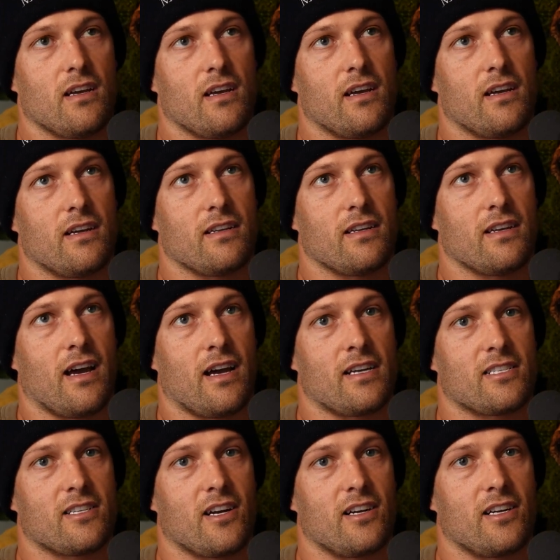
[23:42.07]
And
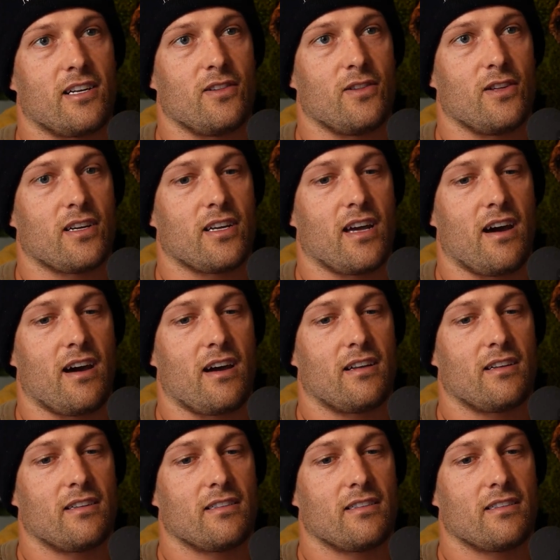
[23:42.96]
I started to look
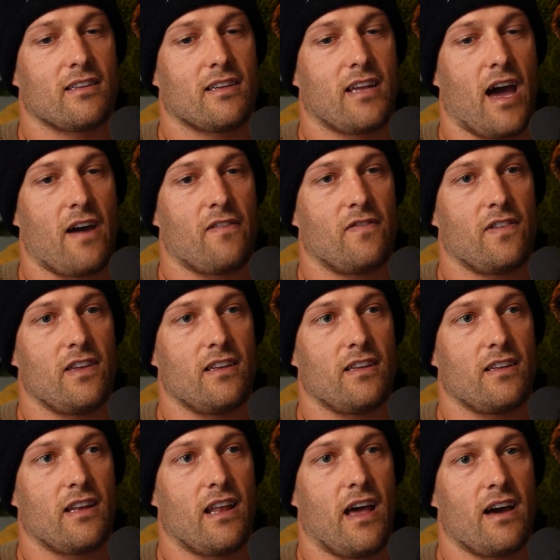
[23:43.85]
at
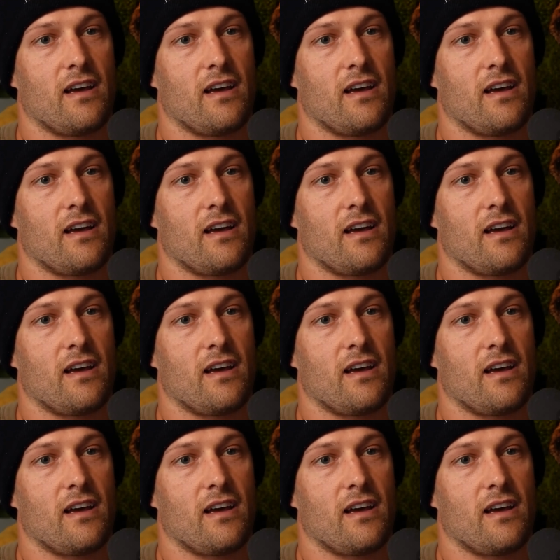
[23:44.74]
caffeine